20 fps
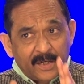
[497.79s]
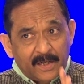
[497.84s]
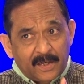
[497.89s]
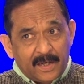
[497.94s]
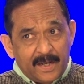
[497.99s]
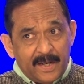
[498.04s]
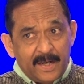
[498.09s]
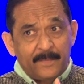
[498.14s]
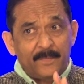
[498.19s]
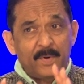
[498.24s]

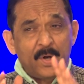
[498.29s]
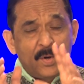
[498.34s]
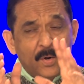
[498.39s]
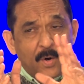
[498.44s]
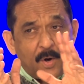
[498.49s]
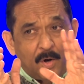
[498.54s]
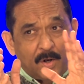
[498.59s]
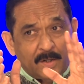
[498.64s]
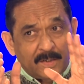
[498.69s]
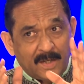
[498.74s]
claim
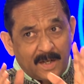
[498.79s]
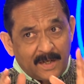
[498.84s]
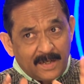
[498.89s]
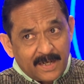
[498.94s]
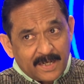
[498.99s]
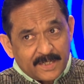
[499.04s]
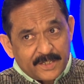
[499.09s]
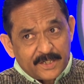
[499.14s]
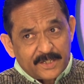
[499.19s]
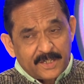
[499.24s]
or the
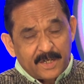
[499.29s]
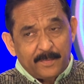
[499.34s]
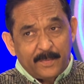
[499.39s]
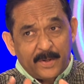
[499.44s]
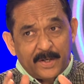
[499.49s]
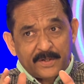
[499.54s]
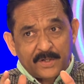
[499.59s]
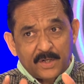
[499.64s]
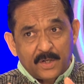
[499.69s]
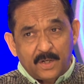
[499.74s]

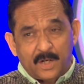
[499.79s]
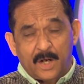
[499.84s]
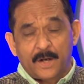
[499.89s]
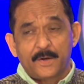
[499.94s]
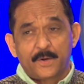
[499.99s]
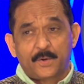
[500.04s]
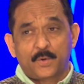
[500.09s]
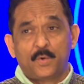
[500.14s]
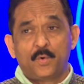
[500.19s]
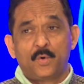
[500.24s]
legitimate
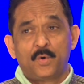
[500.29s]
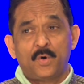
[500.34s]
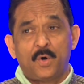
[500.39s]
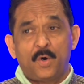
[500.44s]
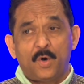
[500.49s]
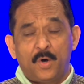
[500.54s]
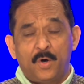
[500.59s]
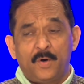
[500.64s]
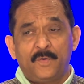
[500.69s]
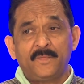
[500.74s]
control
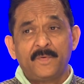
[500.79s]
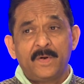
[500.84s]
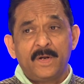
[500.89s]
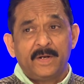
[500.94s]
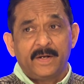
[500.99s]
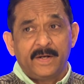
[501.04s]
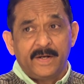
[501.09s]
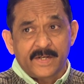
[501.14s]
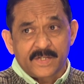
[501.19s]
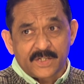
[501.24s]
of
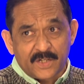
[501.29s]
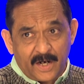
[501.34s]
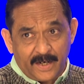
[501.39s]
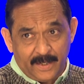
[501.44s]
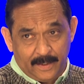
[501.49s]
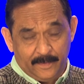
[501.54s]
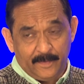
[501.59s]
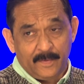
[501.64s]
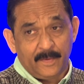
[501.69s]
Israel.